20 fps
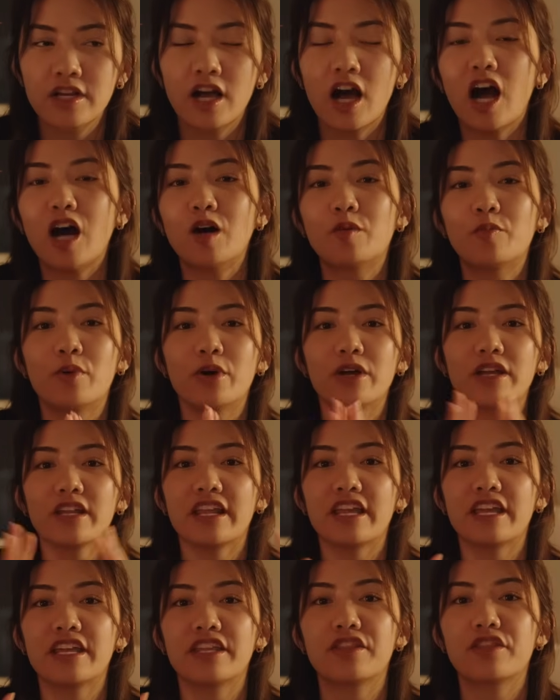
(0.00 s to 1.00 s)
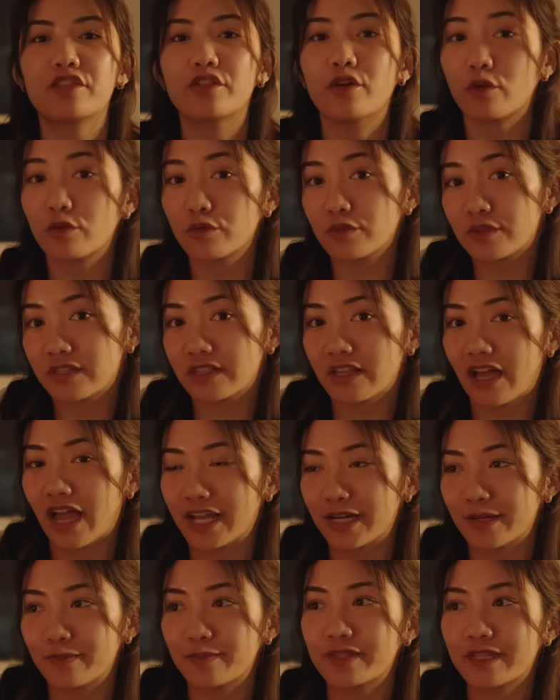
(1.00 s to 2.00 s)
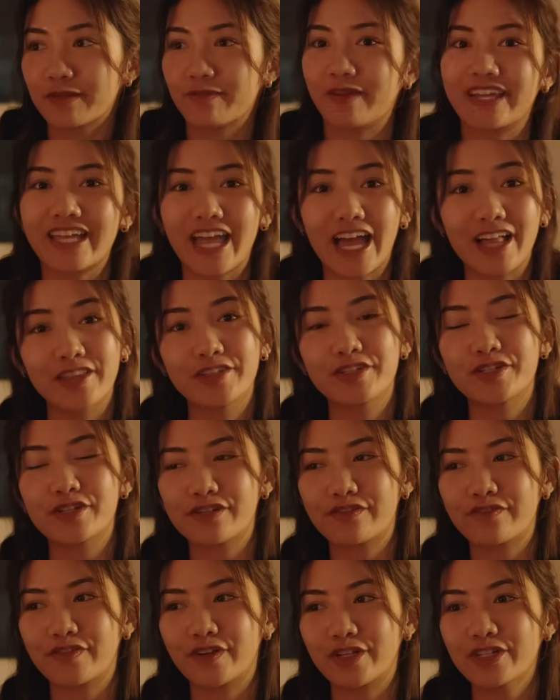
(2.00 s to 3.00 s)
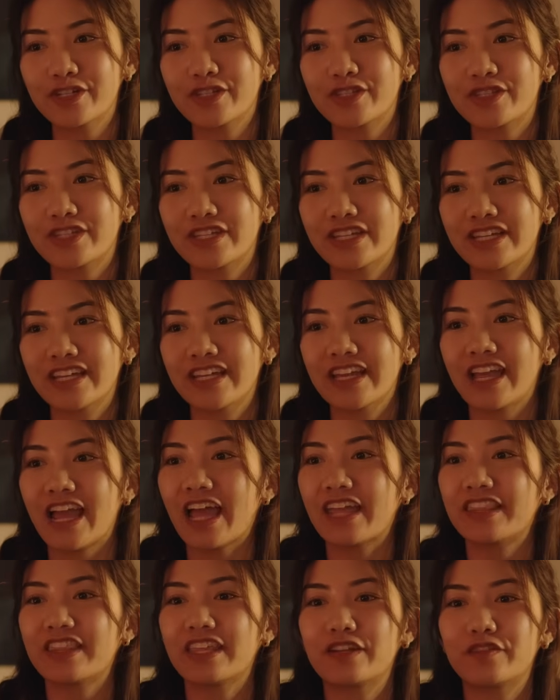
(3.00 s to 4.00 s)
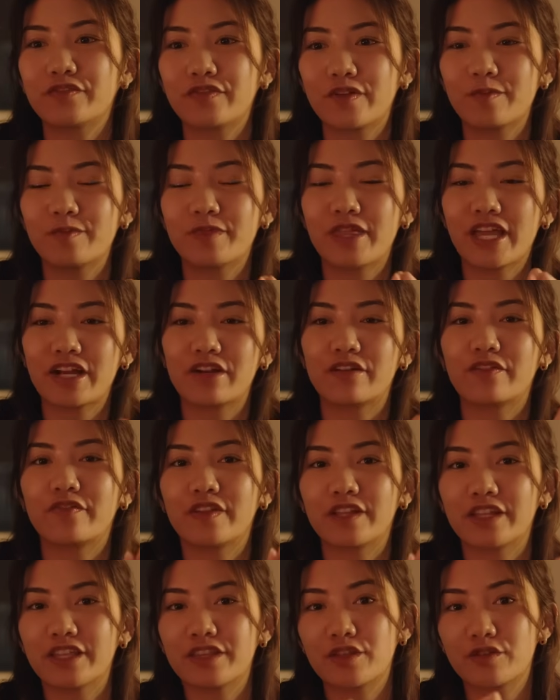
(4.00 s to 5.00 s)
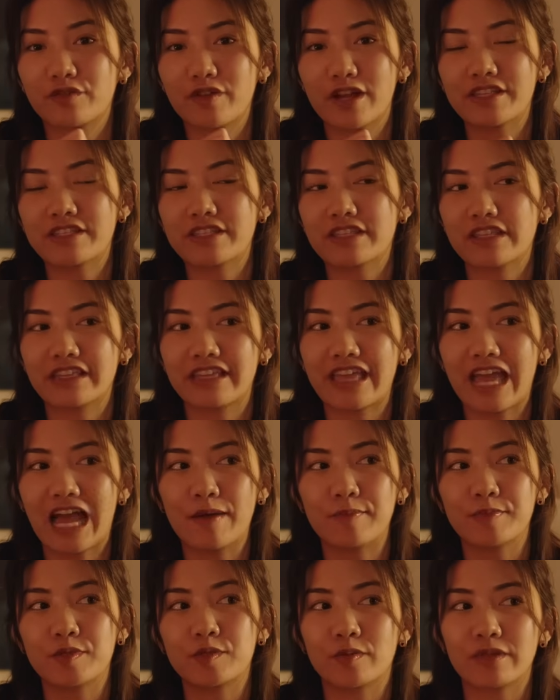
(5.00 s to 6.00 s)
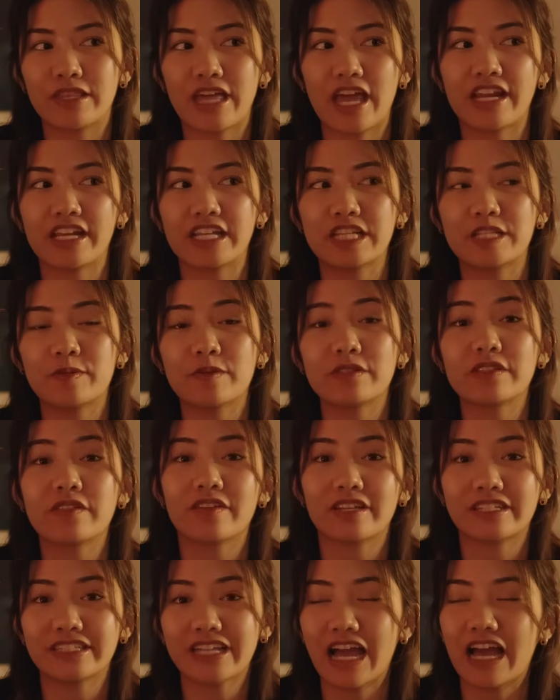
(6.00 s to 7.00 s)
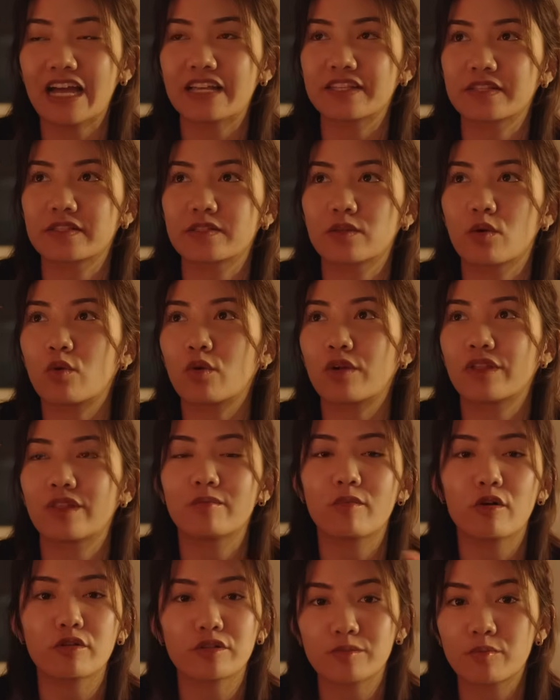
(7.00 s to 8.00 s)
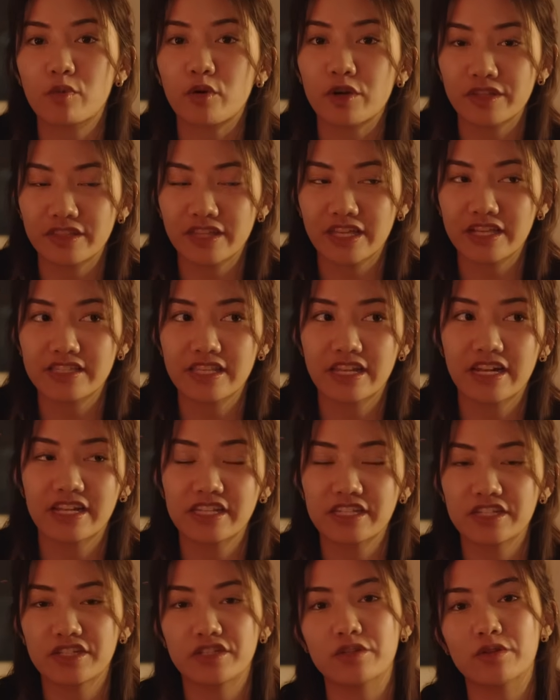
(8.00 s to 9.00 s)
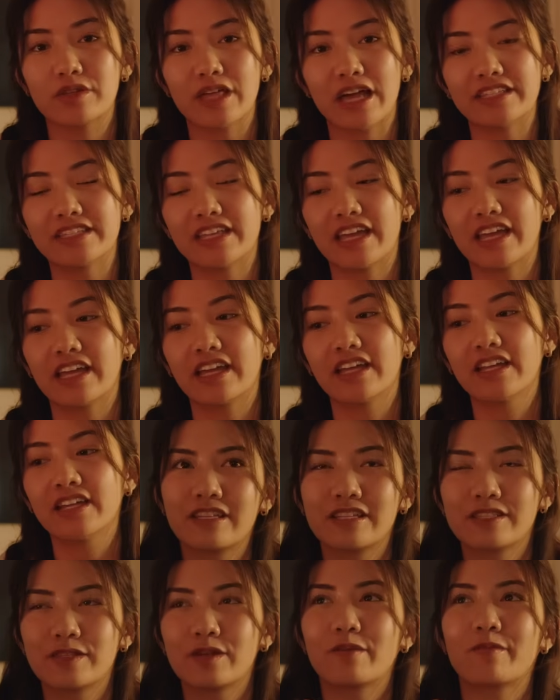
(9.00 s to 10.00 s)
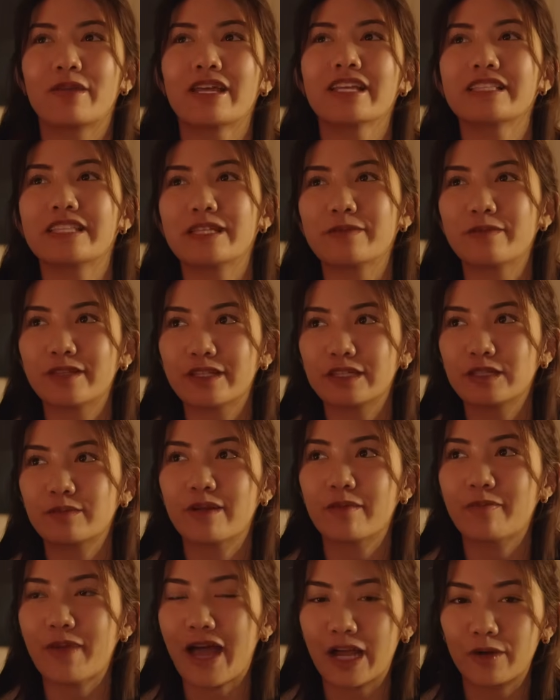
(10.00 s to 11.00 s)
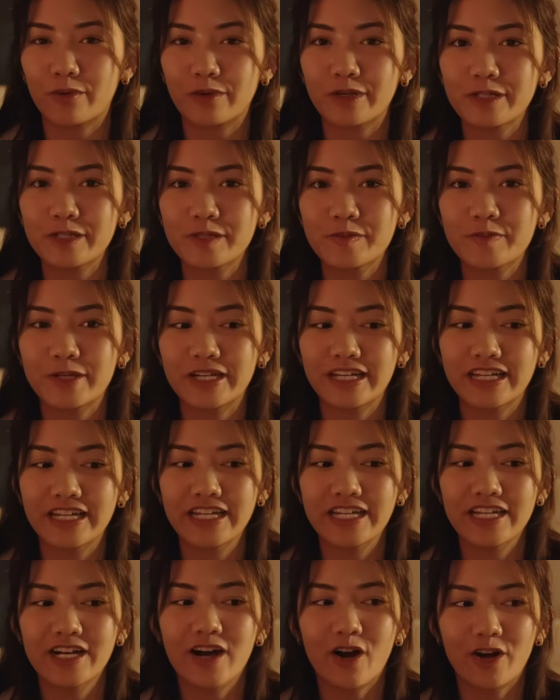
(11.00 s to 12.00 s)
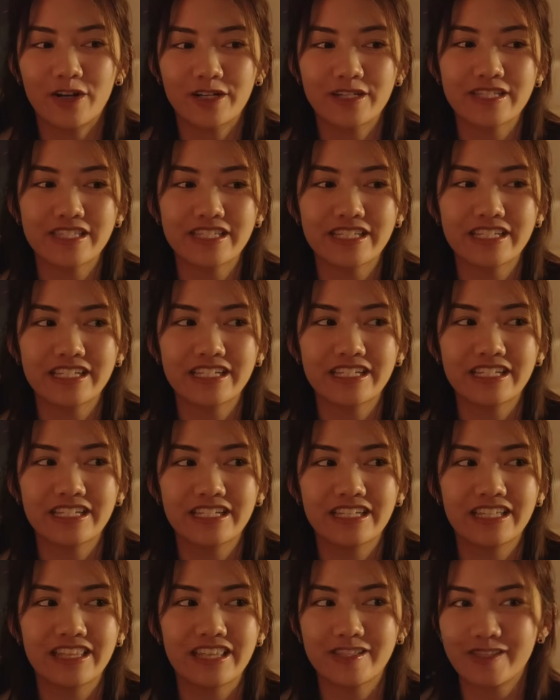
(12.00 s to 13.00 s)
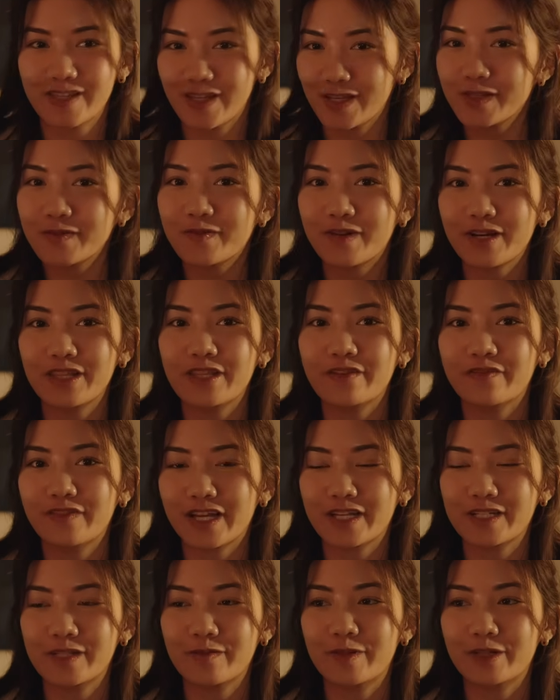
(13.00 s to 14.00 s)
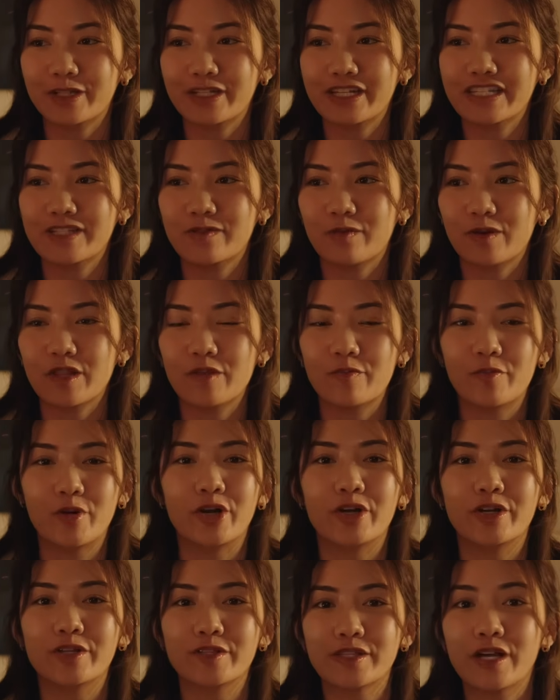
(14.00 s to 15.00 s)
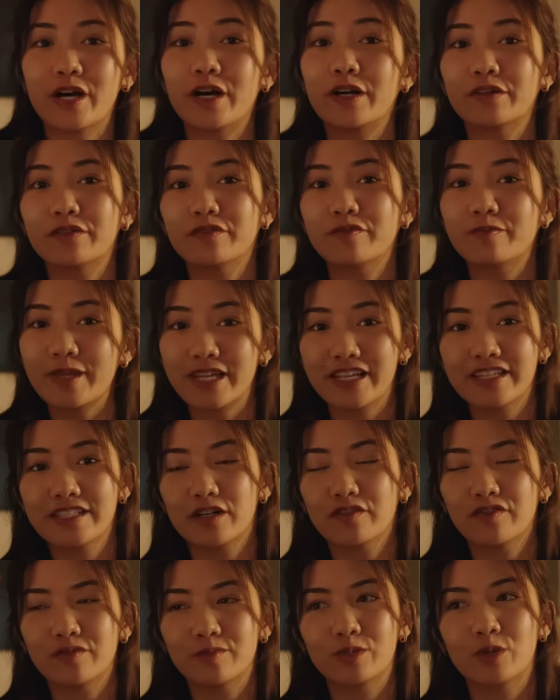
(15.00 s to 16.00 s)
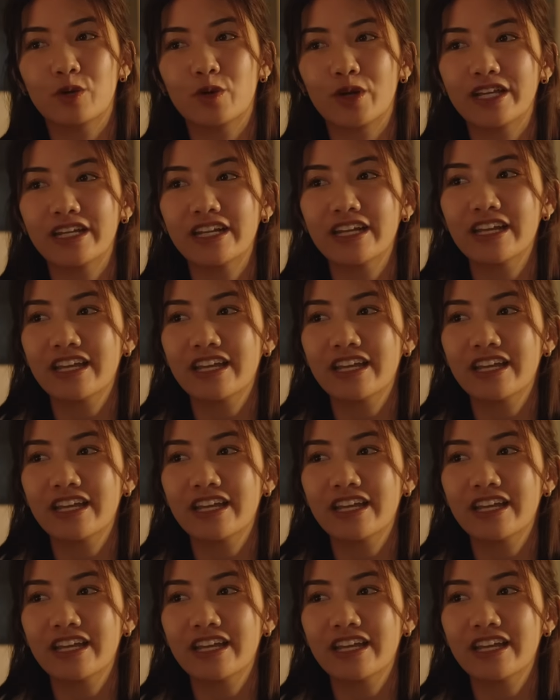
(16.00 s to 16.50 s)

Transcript: I'll put in those items in my calendar first, and then from there, fill in the rest of the gaps with any specific tasks or the most important things that I need to do that day. So it may seem a little bit backwards, but honestly, this is one of the flexibilities and one of the perks of being self-employed